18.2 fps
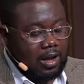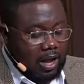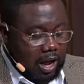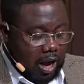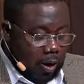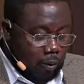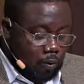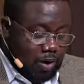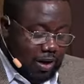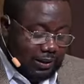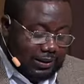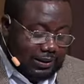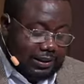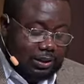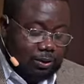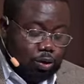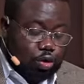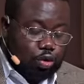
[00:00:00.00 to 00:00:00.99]
And we are
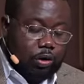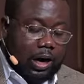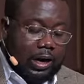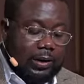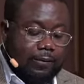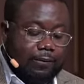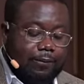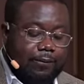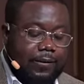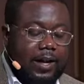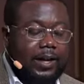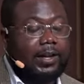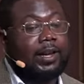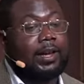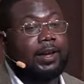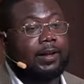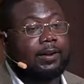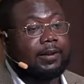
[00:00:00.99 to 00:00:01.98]
still trying to fit
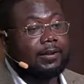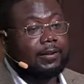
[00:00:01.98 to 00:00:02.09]
in,